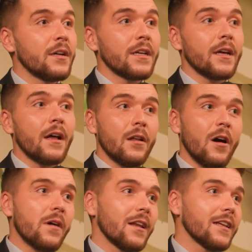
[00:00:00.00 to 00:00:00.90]
honey, a
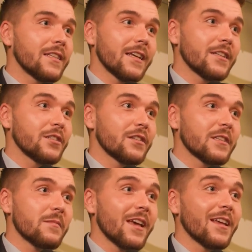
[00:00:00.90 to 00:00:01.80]
lot of my leasing
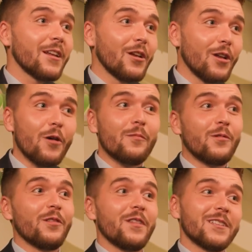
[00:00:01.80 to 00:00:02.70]
agents are making a lot
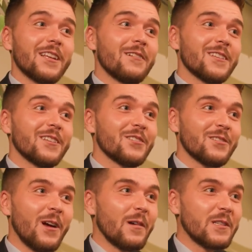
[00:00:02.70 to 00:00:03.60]
more than the sales
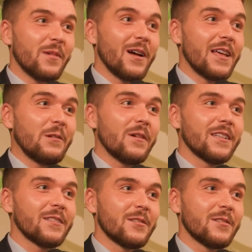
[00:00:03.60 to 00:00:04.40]
agents are in Dubai anyway.